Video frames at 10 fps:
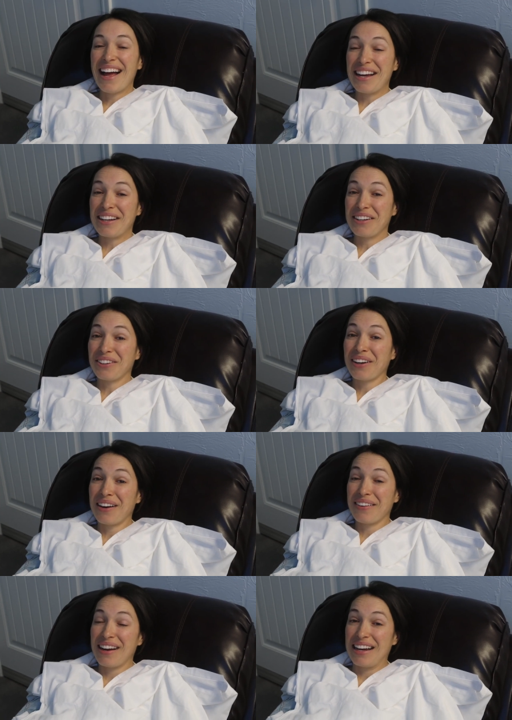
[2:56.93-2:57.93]
I could
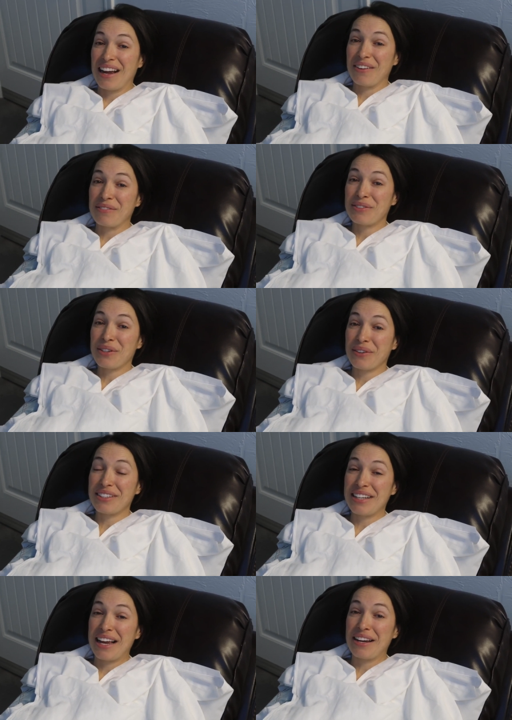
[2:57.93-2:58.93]
cry right now. I'm so
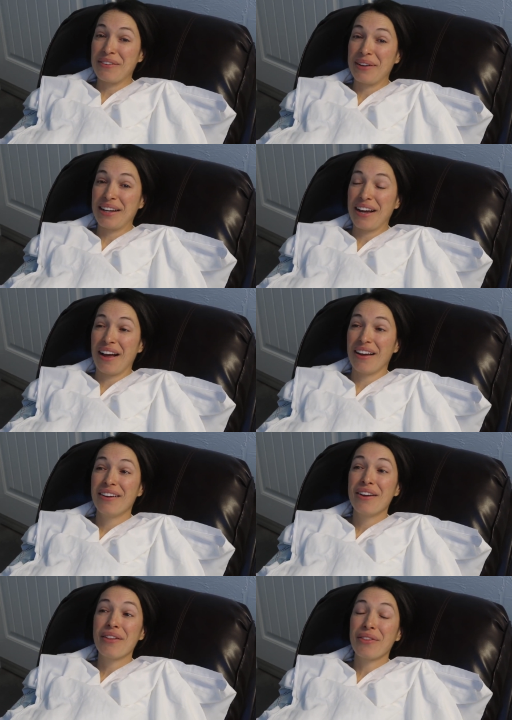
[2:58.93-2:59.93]
excited we got
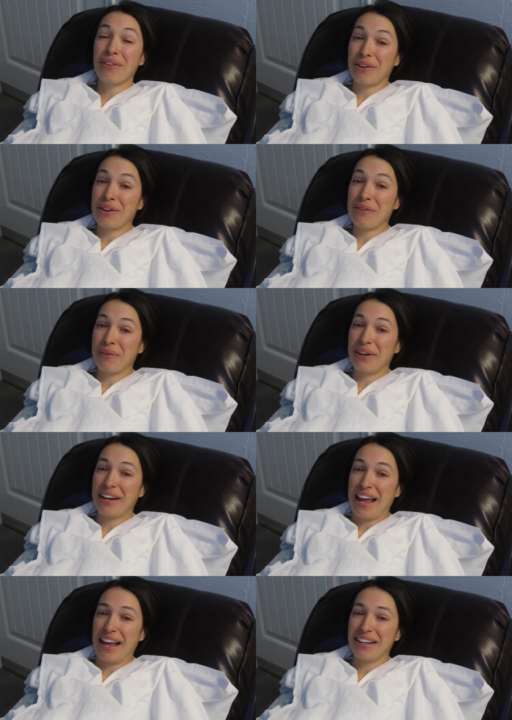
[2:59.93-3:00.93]

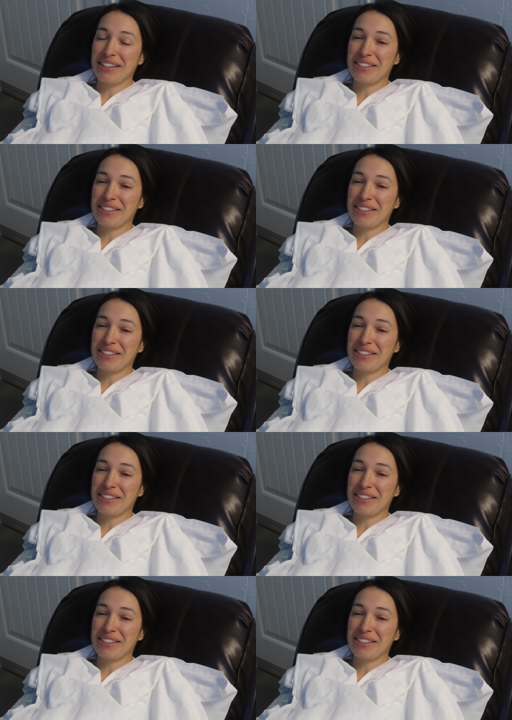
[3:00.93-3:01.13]
31 eggs.